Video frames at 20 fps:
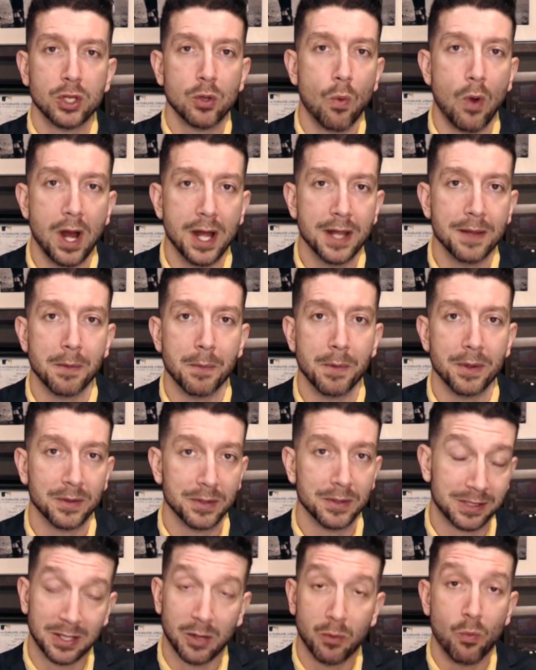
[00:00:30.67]
You want
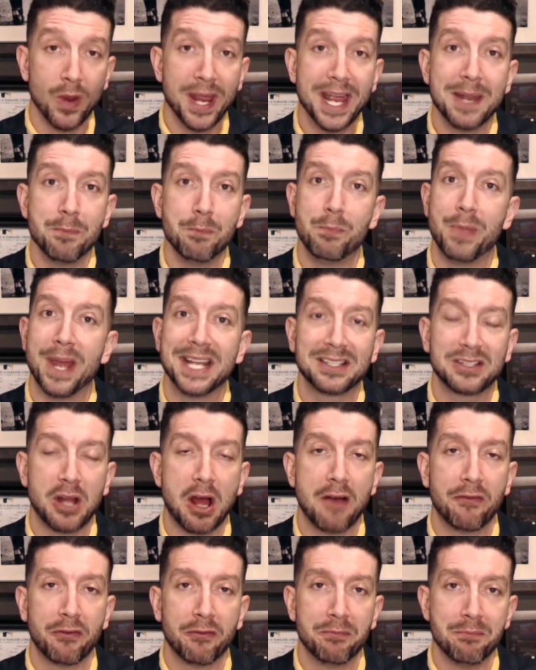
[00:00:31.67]
to win
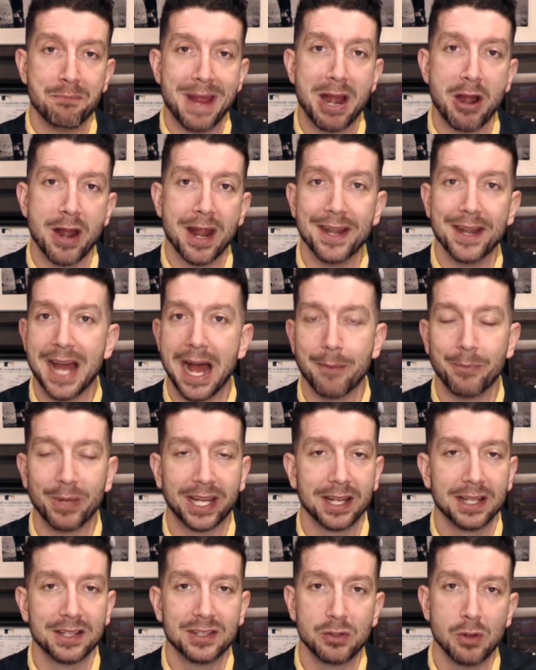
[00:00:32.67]
based off of merit, not
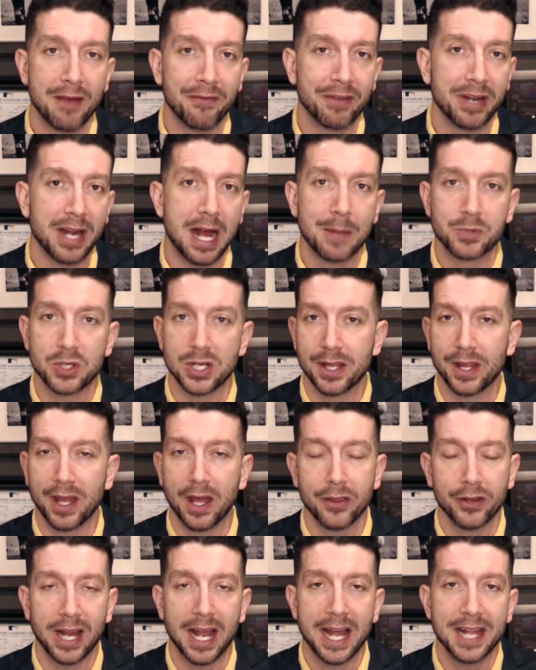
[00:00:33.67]
because you have an option and
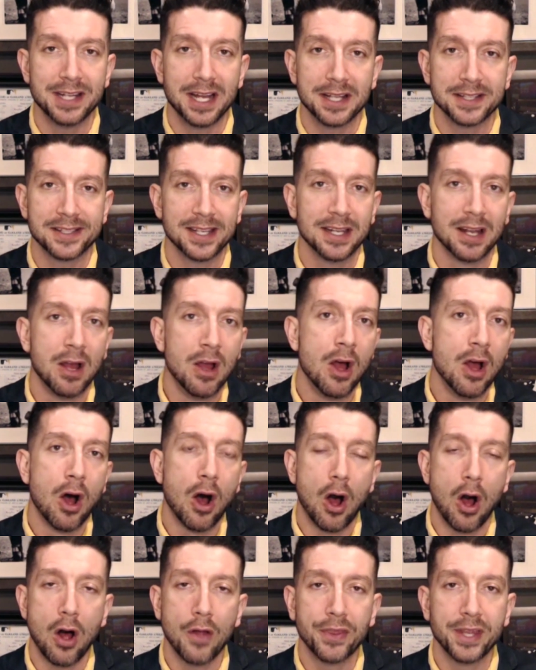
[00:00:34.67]
the other guy doesn't,
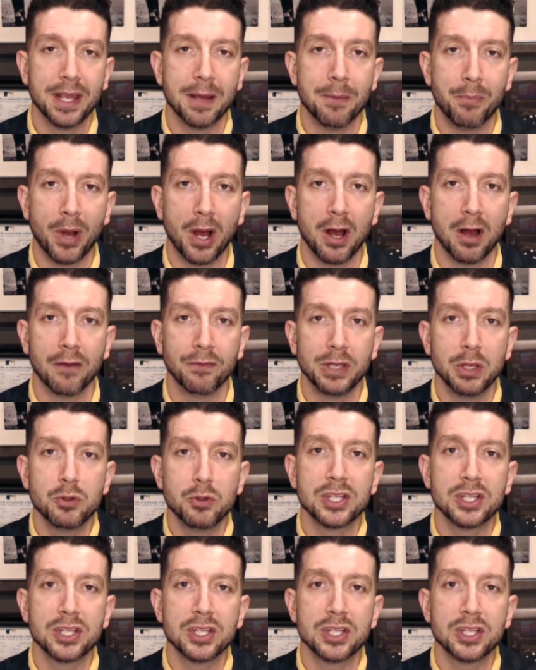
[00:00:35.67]
all the above.